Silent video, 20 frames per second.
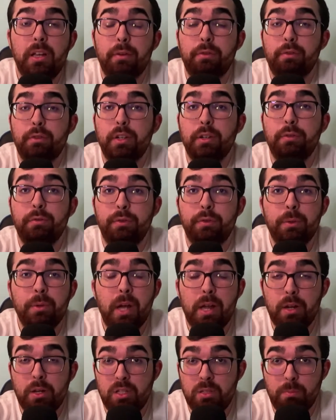a free food
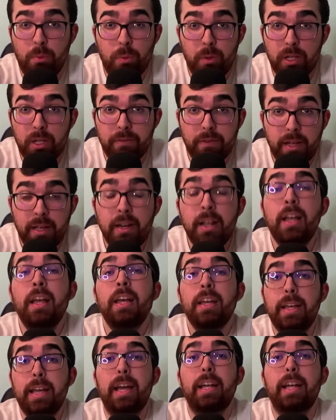at a sporting event? Yeah,